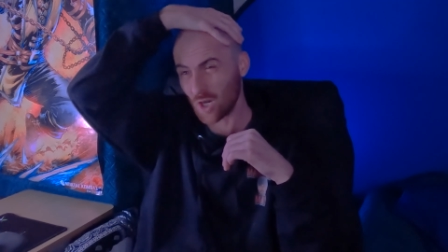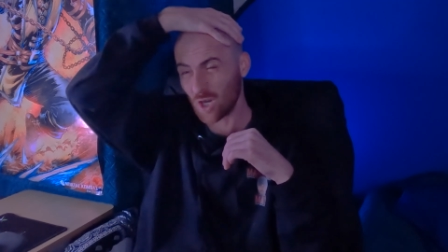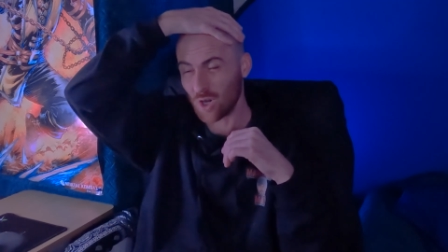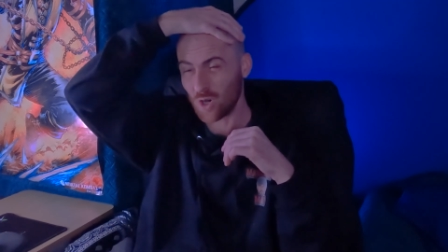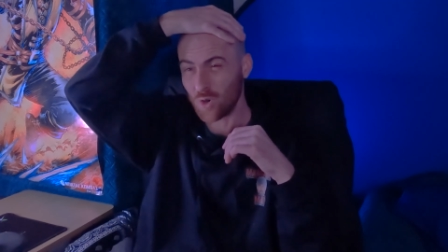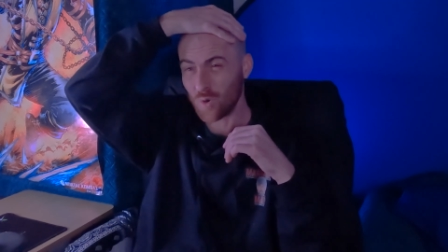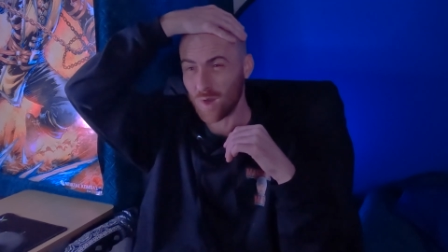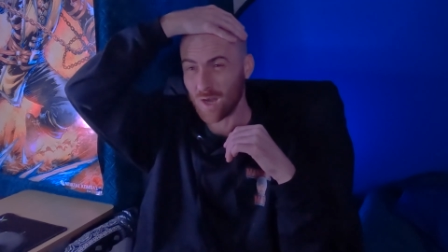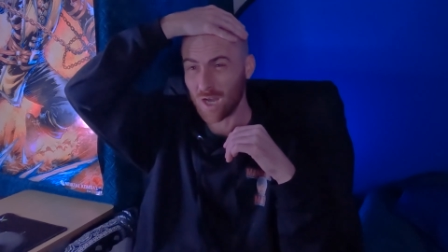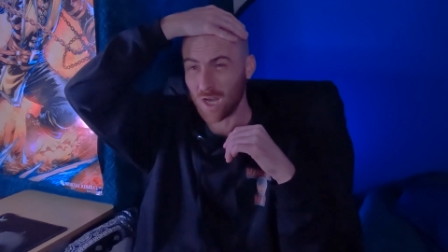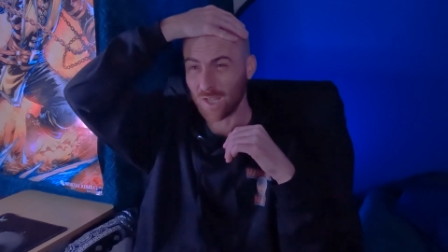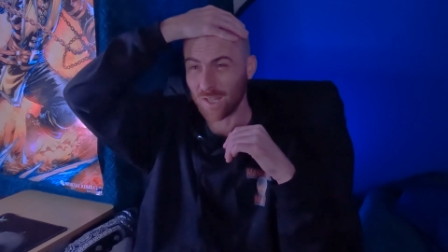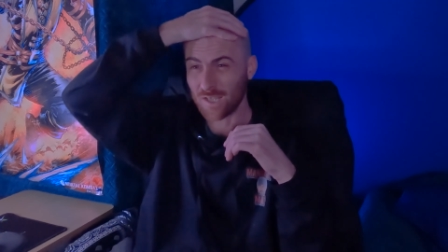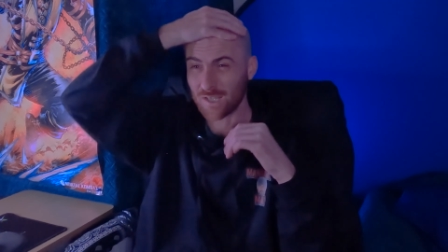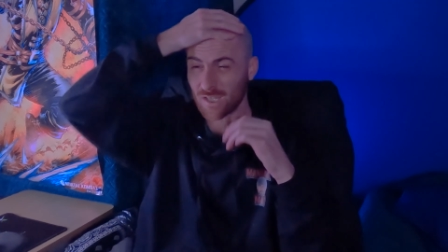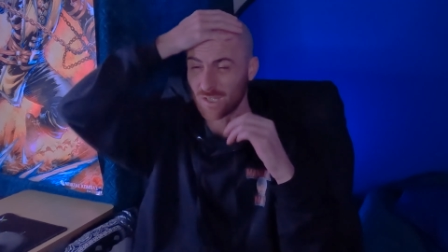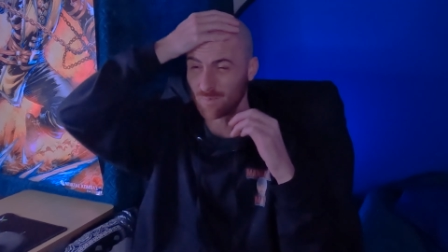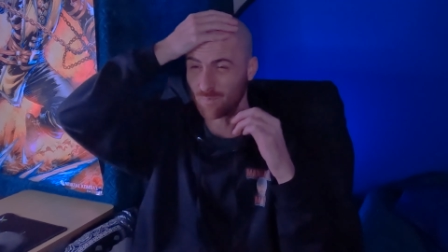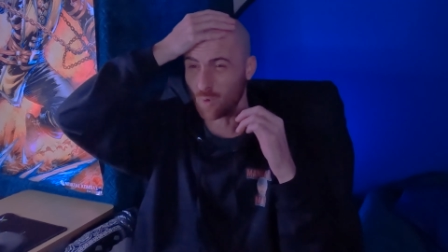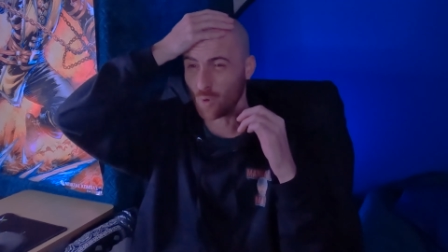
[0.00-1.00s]
oh, uh,
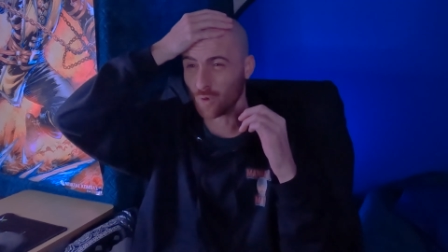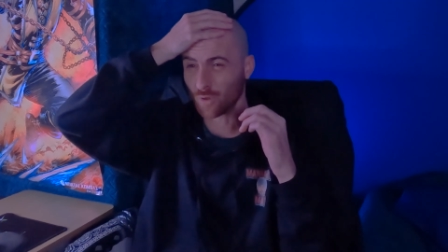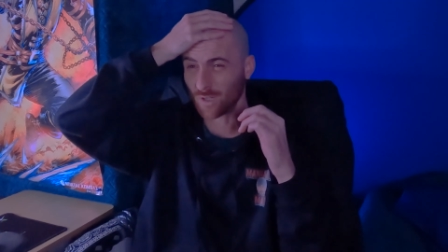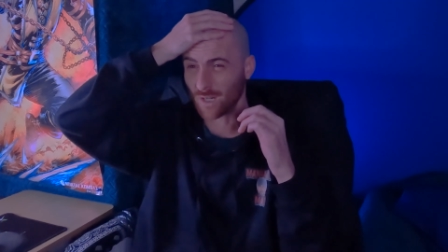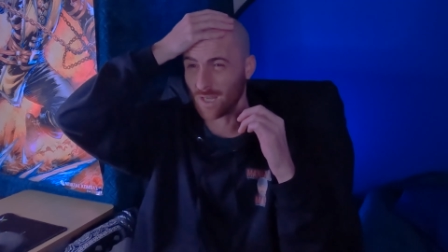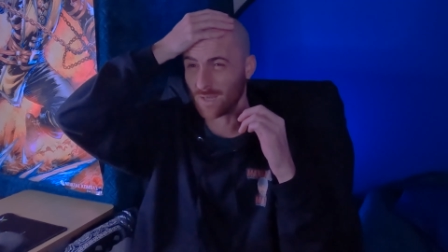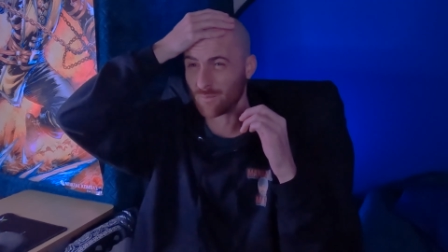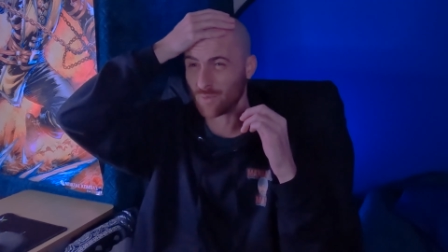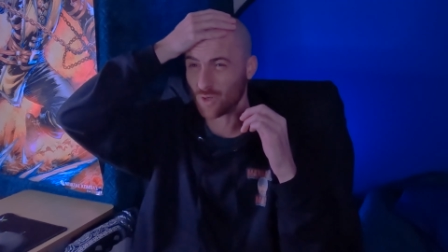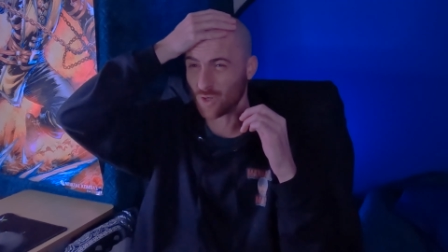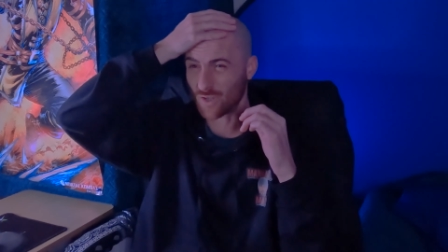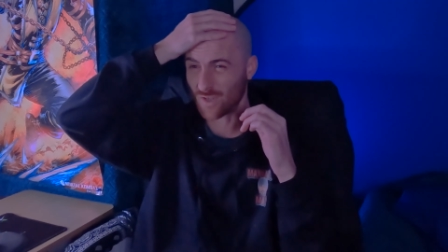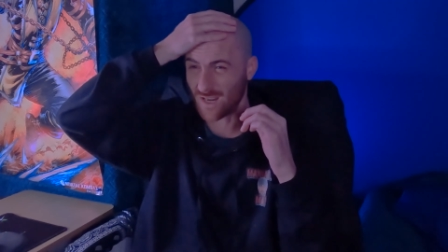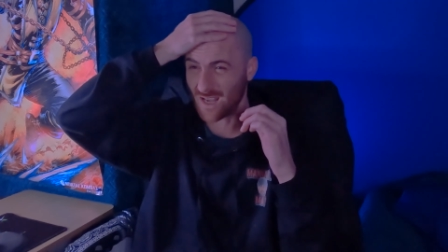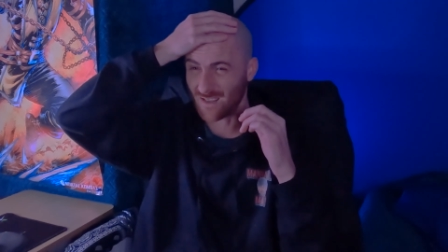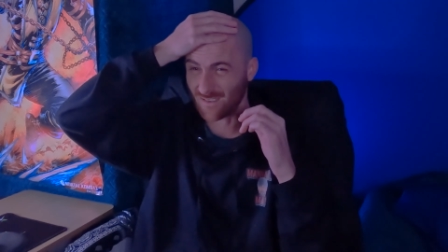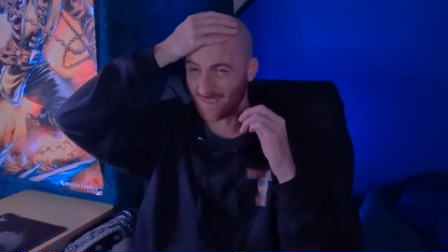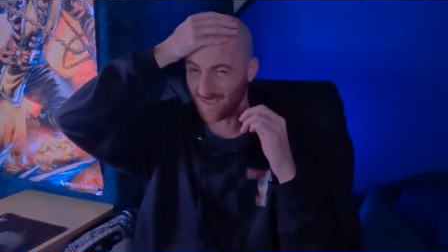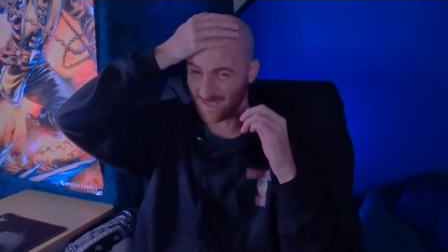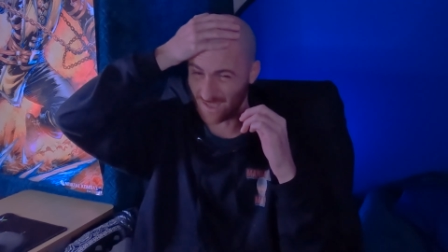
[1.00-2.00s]
this is borderline
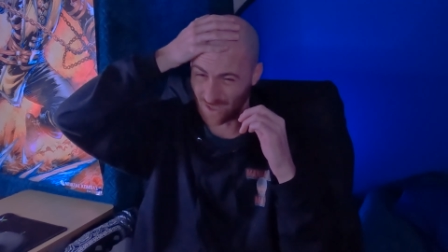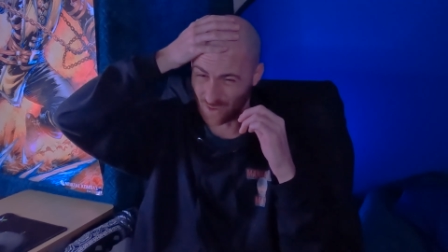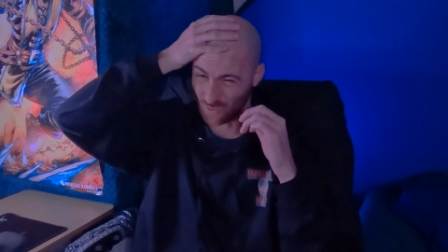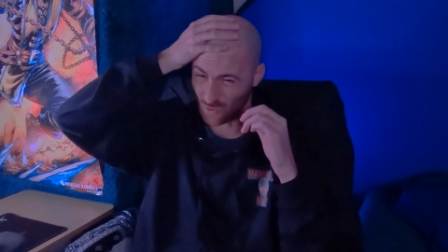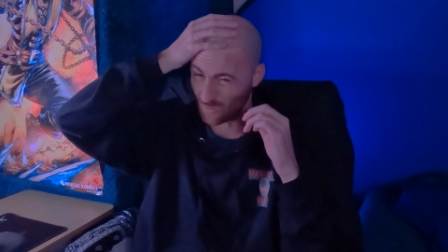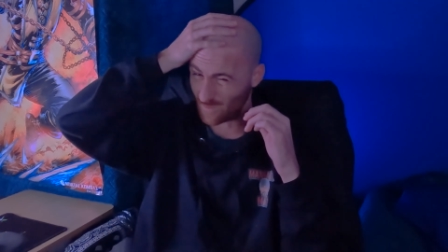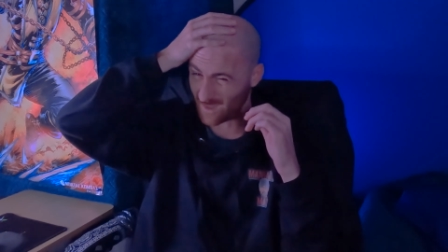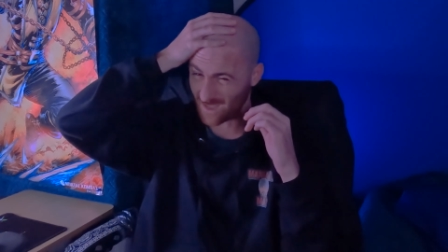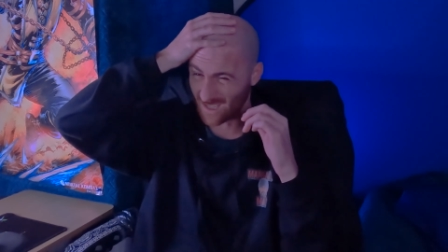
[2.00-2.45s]
personality syndrome.